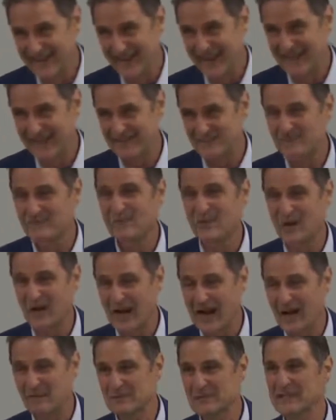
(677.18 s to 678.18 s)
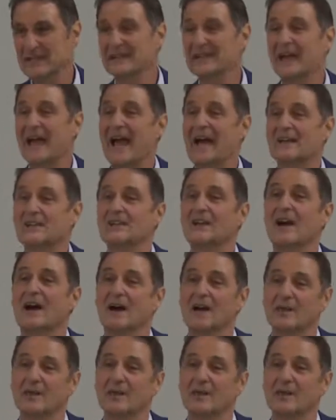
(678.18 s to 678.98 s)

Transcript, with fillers: it perhaps can catch